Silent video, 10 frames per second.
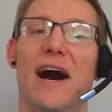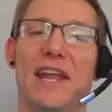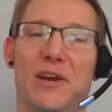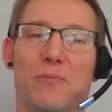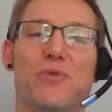
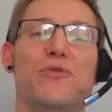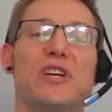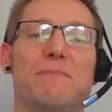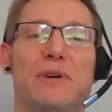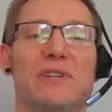and it can
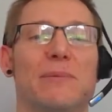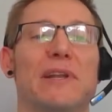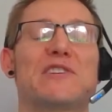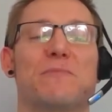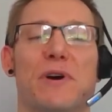pre-build up
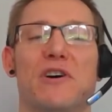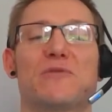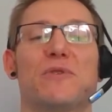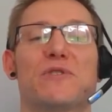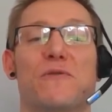a list of
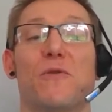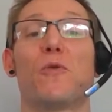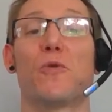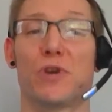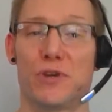passwords
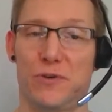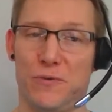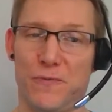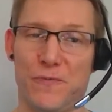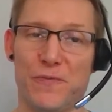for you